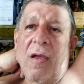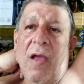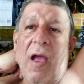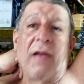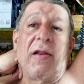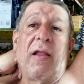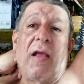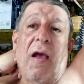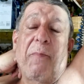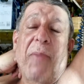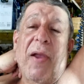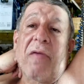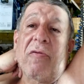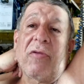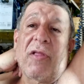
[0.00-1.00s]
And
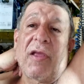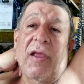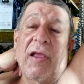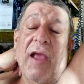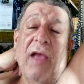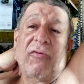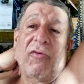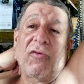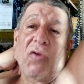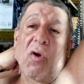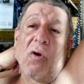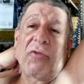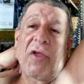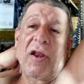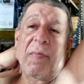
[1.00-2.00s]
apparently he hasn't
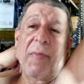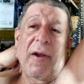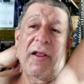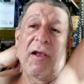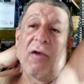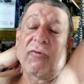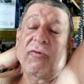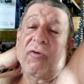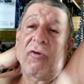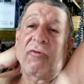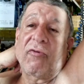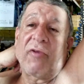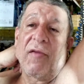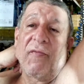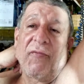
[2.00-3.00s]
told anybody else because
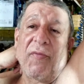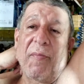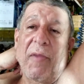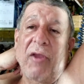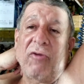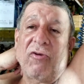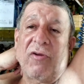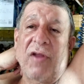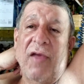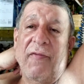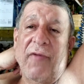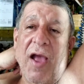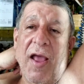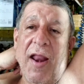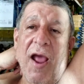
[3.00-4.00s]
the information never
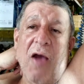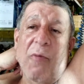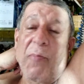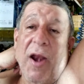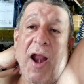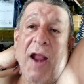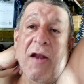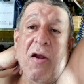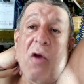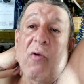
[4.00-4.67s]
got out. But I know